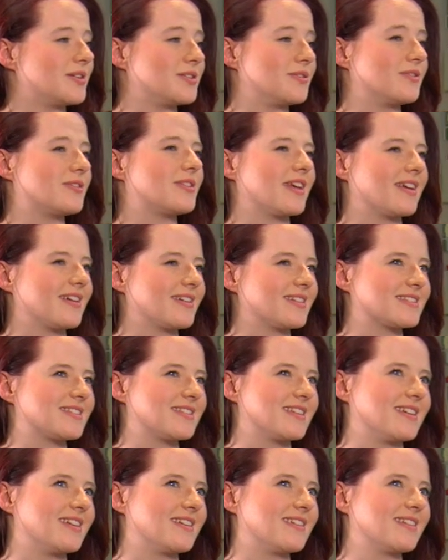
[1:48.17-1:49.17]
or do things
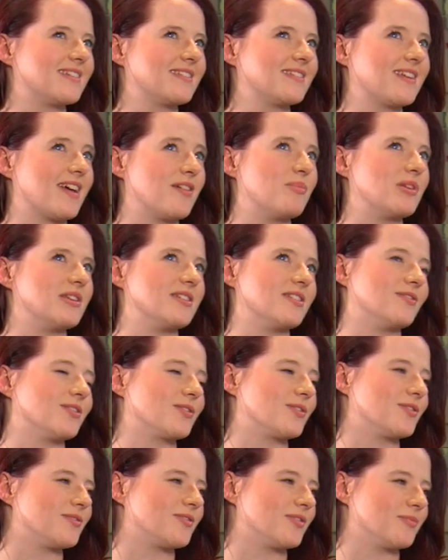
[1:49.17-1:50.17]
that have been
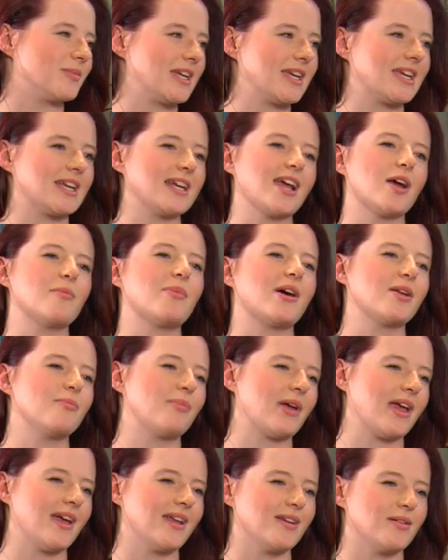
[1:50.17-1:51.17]
difficult for me, getting up out of
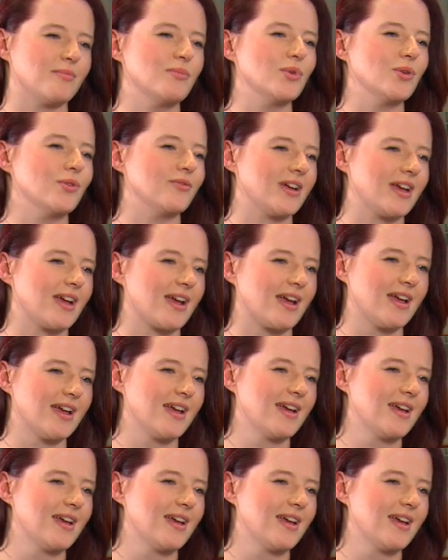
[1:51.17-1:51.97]
bed, moving.